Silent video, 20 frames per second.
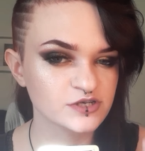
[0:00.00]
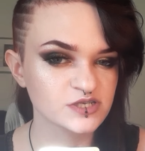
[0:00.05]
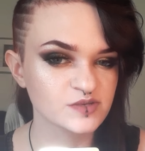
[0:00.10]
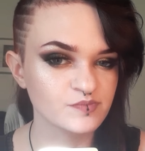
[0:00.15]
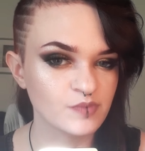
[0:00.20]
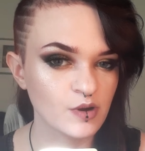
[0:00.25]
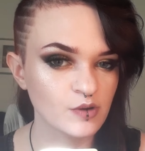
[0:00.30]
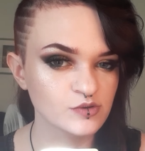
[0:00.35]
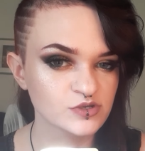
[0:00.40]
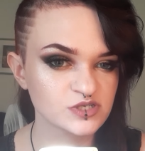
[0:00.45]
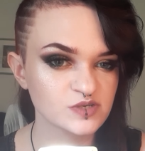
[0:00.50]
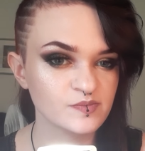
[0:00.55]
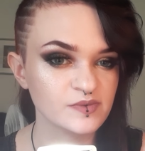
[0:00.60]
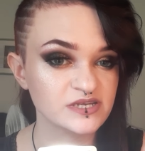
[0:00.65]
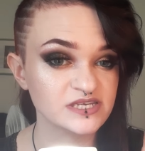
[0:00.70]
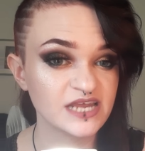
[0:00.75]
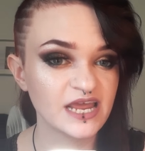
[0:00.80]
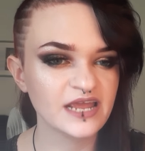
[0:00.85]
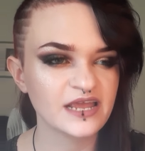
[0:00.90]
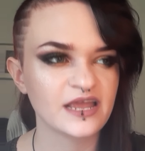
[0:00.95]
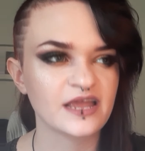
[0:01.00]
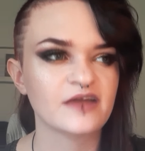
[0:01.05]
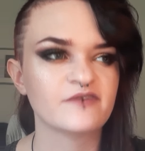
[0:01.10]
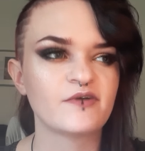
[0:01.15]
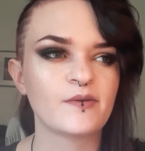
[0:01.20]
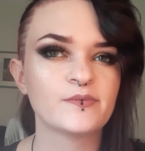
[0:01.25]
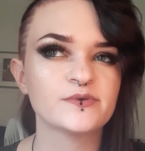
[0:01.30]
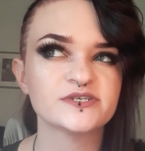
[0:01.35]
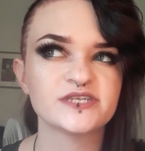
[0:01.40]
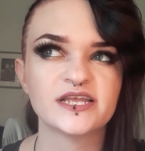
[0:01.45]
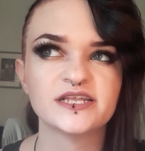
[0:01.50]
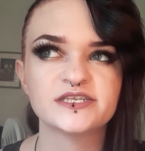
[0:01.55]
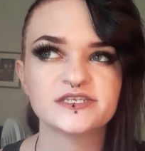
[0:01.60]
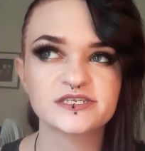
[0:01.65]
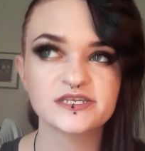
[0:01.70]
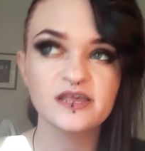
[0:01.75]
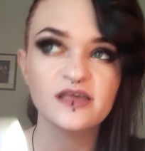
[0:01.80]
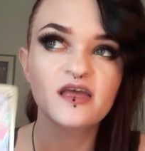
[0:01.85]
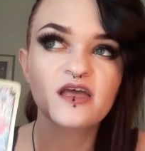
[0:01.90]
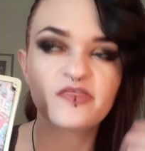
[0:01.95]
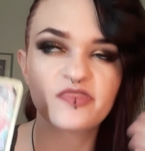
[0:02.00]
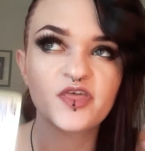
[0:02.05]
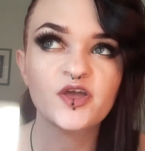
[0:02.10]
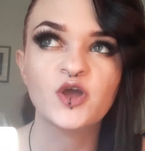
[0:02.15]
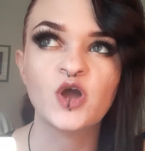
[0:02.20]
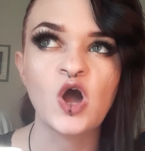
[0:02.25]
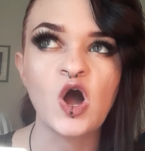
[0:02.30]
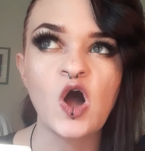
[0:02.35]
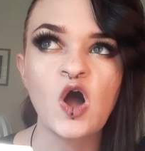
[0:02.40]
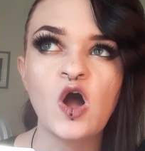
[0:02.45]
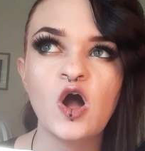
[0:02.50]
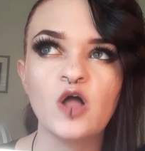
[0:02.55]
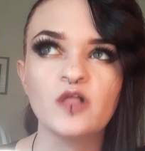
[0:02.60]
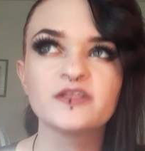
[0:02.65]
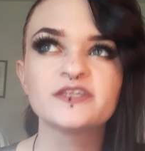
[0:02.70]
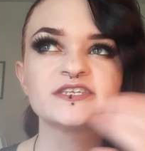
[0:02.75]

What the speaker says: supposed to be taking. It represents the call.